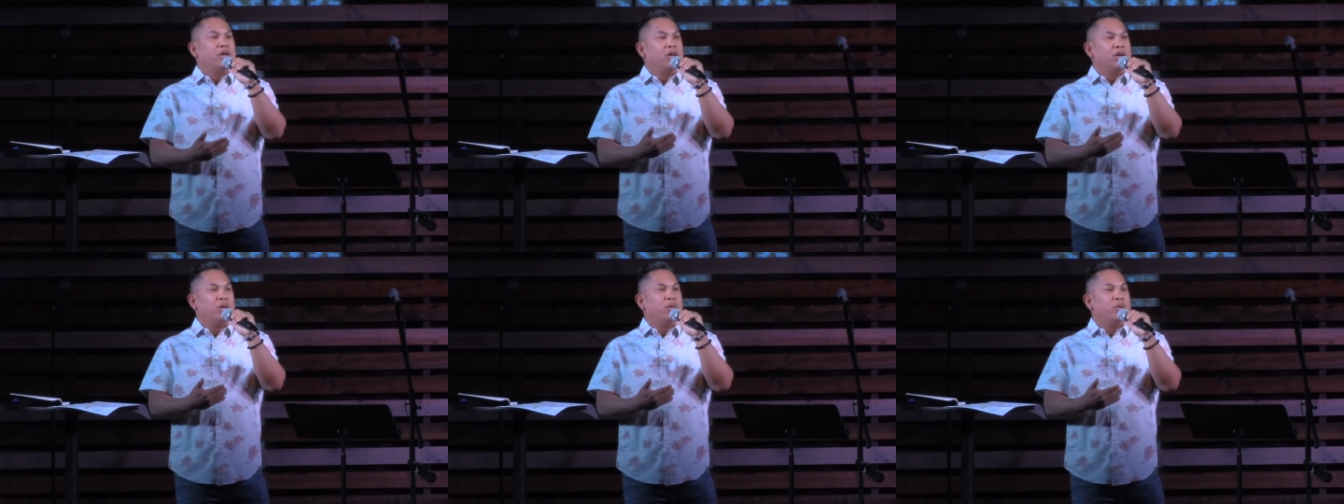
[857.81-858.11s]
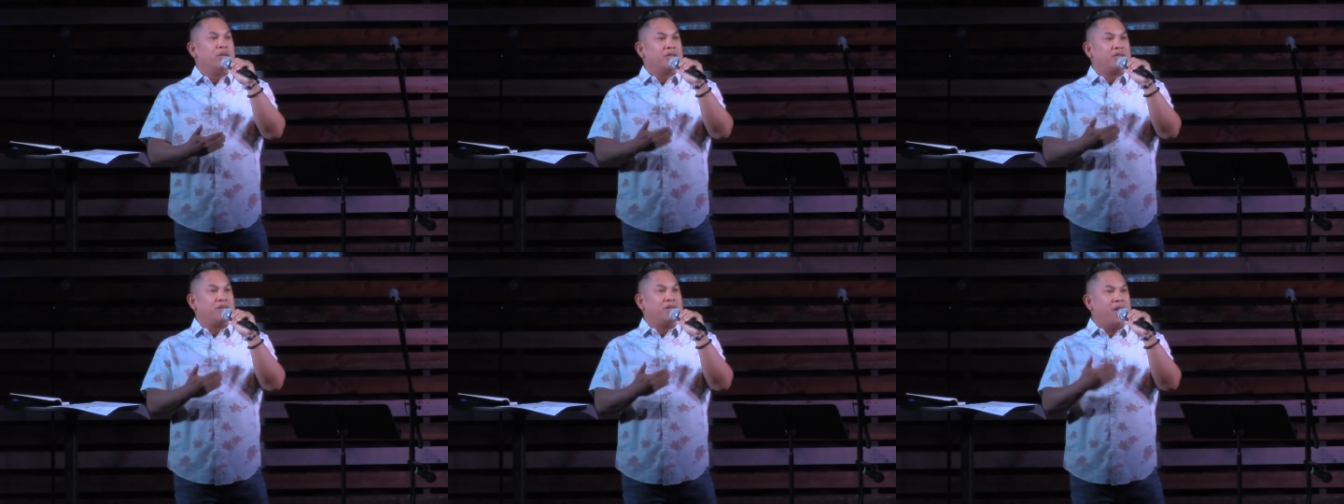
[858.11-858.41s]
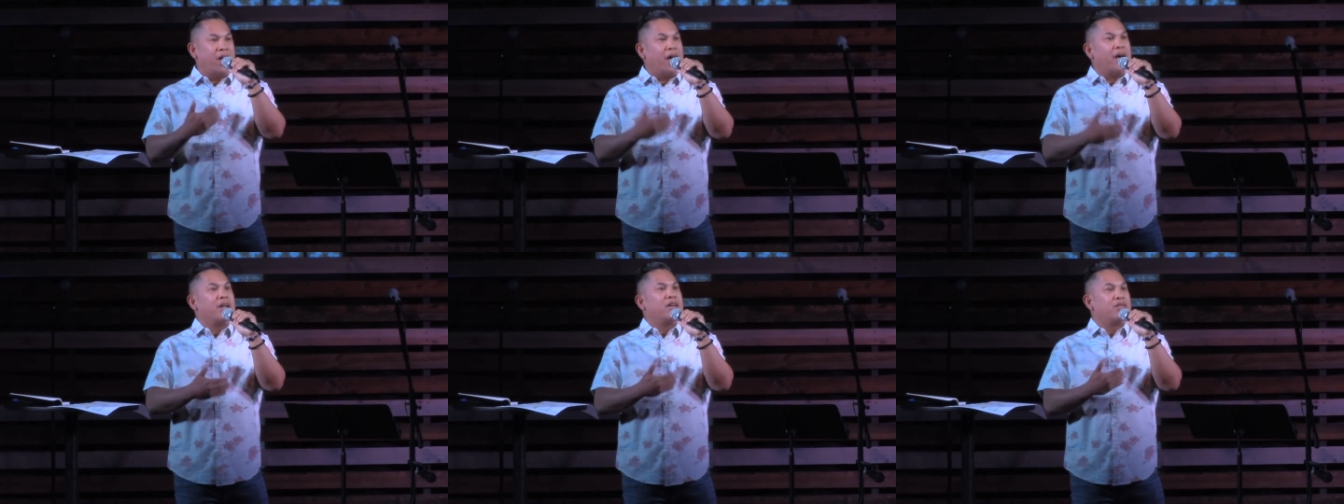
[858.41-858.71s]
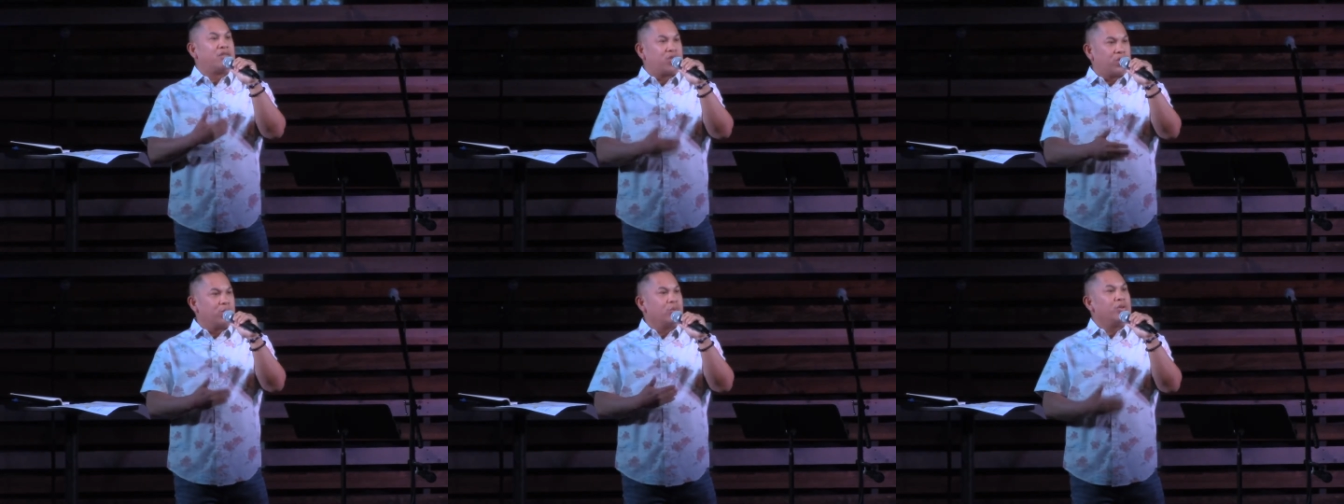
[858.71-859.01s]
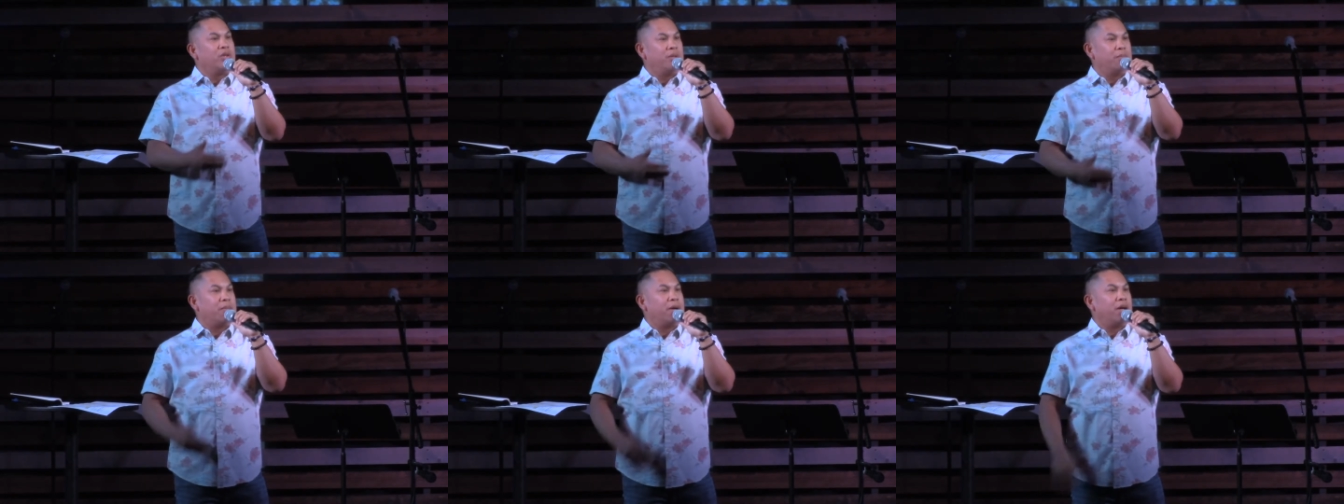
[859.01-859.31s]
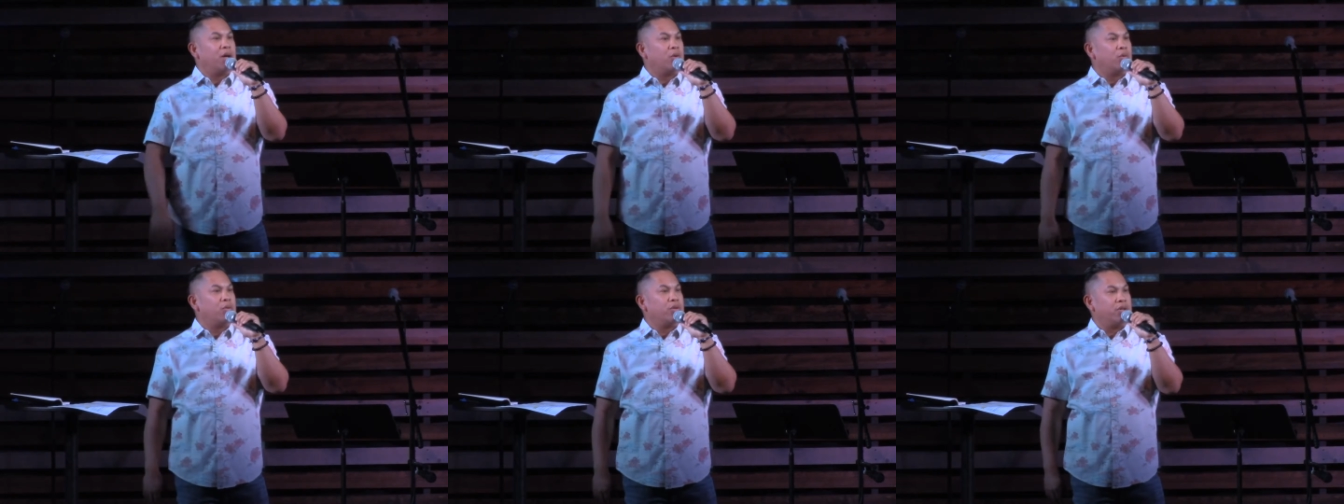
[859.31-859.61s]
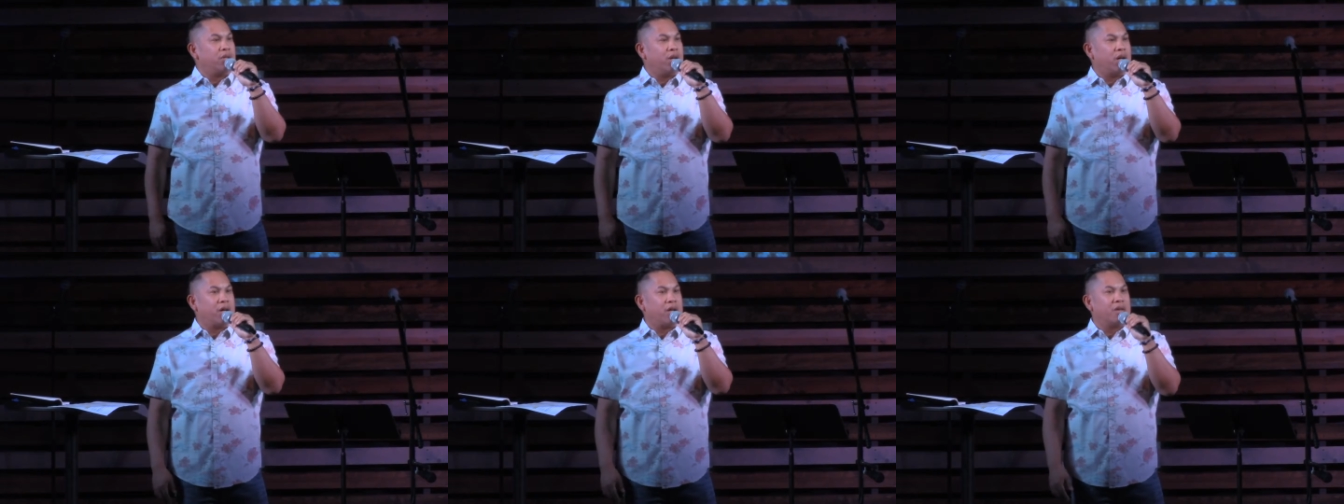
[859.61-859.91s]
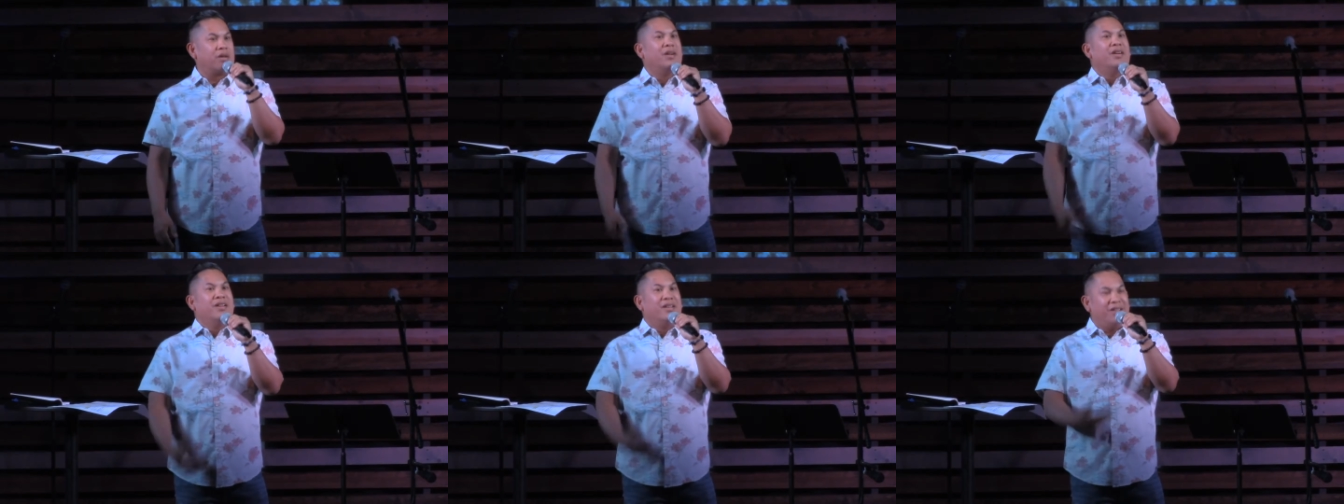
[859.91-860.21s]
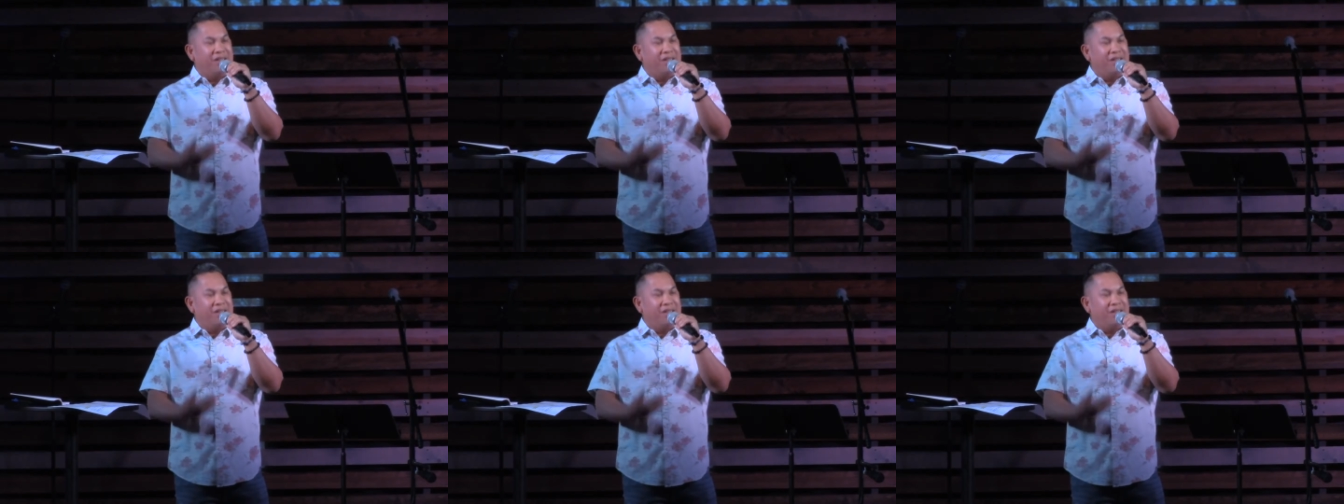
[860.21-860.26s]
who is not truly my own daughter,